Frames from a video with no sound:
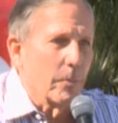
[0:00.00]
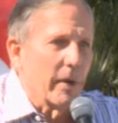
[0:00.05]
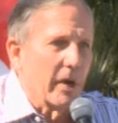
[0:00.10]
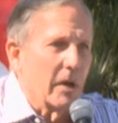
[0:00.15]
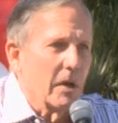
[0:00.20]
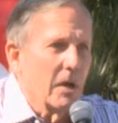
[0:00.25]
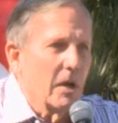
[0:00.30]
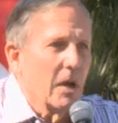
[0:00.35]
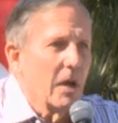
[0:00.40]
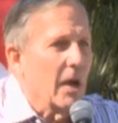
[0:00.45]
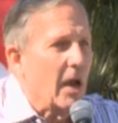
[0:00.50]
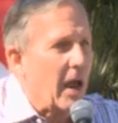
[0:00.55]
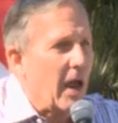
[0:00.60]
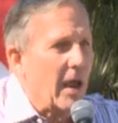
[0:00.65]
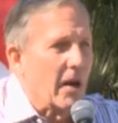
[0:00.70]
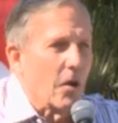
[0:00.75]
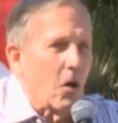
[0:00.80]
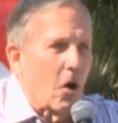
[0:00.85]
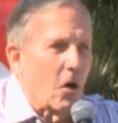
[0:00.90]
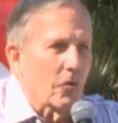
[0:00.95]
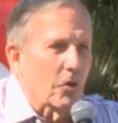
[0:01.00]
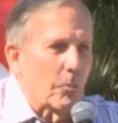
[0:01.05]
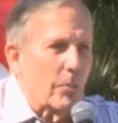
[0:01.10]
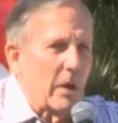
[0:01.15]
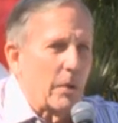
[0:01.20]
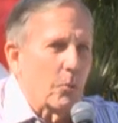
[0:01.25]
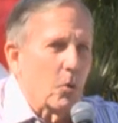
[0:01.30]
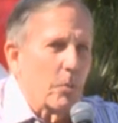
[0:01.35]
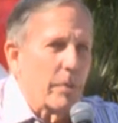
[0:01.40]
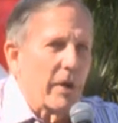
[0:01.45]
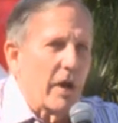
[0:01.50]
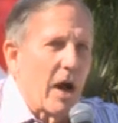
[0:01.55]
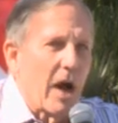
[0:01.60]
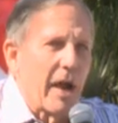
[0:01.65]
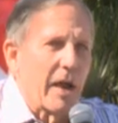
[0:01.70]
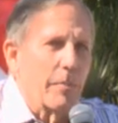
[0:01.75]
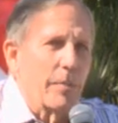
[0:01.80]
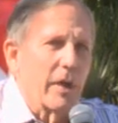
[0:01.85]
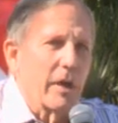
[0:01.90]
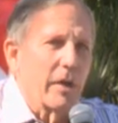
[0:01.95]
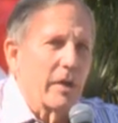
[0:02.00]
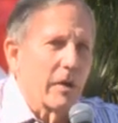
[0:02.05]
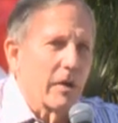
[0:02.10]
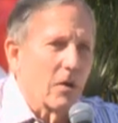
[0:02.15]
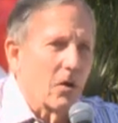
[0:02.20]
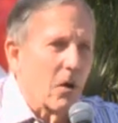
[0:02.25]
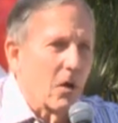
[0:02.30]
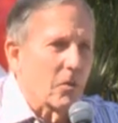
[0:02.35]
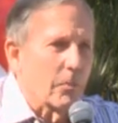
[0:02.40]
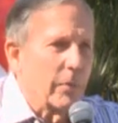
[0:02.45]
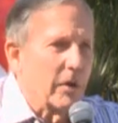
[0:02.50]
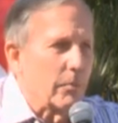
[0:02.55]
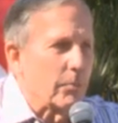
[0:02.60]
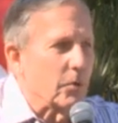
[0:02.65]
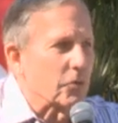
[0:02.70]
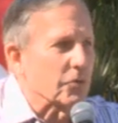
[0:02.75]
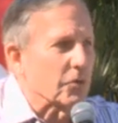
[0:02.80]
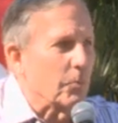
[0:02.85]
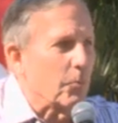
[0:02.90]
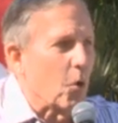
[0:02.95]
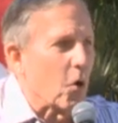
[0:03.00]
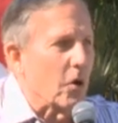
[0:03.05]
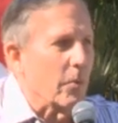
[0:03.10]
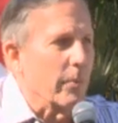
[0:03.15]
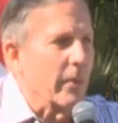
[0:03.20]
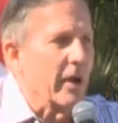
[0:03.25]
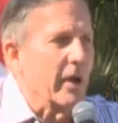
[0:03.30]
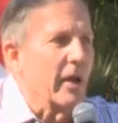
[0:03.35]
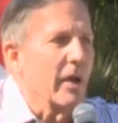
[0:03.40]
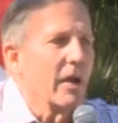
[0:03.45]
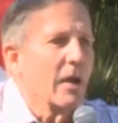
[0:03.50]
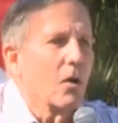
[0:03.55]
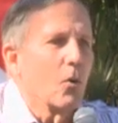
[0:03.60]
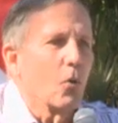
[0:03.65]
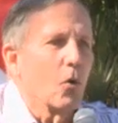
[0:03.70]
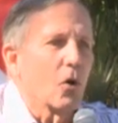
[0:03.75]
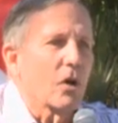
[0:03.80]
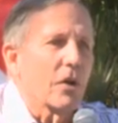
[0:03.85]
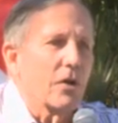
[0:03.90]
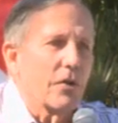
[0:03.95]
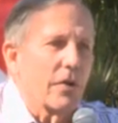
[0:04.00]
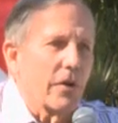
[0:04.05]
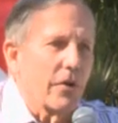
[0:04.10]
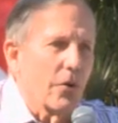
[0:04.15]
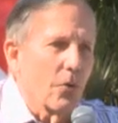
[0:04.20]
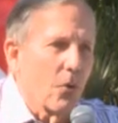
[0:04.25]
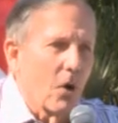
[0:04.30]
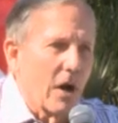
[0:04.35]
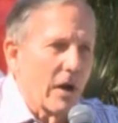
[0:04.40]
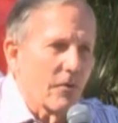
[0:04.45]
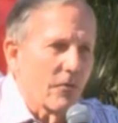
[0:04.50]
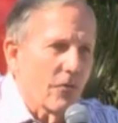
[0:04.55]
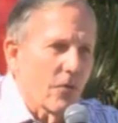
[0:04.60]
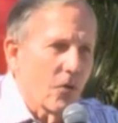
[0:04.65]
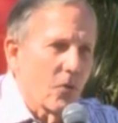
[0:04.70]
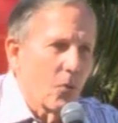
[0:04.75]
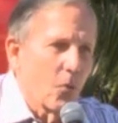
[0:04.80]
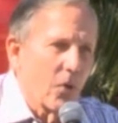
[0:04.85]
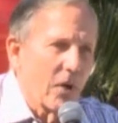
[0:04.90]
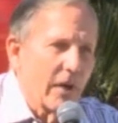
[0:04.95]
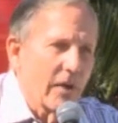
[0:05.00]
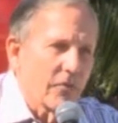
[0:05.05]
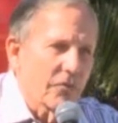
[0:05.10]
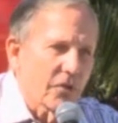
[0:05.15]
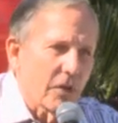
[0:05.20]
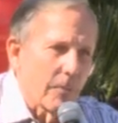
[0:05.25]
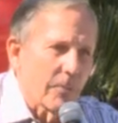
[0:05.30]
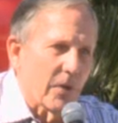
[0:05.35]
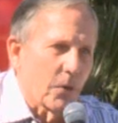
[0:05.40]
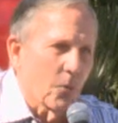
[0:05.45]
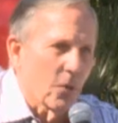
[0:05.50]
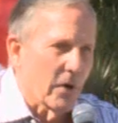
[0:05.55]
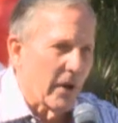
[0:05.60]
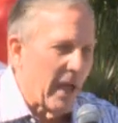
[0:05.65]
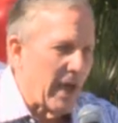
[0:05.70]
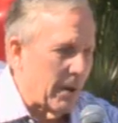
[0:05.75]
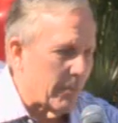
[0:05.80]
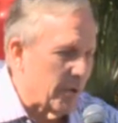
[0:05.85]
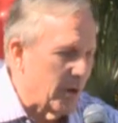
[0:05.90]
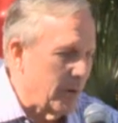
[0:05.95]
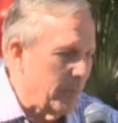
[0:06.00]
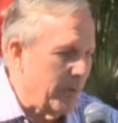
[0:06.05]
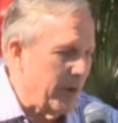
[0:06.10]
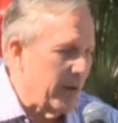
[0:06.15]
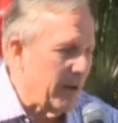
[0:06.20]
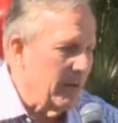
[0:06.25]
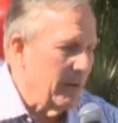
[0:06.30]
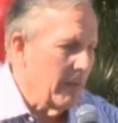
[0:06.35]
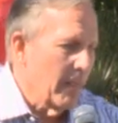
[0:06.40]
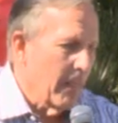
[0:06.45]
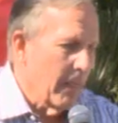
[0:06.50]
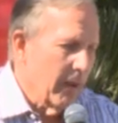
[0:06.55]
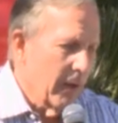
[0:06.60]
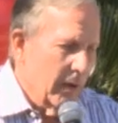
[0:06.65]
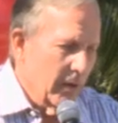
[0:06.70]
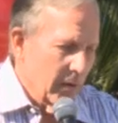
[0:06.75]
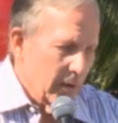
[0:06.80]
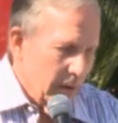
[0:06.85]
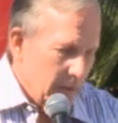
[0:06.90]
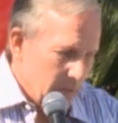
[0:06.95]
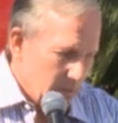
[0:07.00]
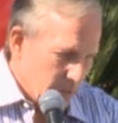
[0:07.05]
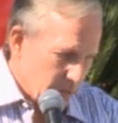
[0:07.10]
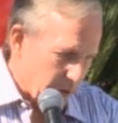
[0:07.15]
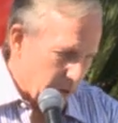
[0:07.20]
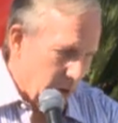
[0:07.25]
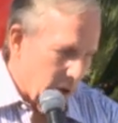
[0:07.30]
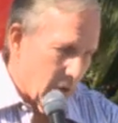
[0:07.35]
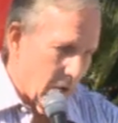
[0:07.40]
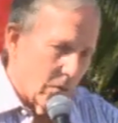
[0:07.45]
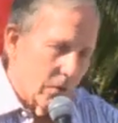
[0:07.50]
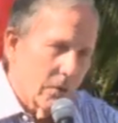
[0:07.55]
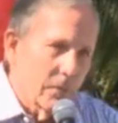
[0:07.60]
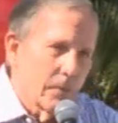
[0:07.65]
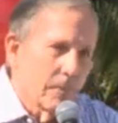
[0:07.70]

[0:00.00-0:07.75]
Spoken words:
me. And all the people behind me and all the people supporting me will continue on for if something were to happen to me. So,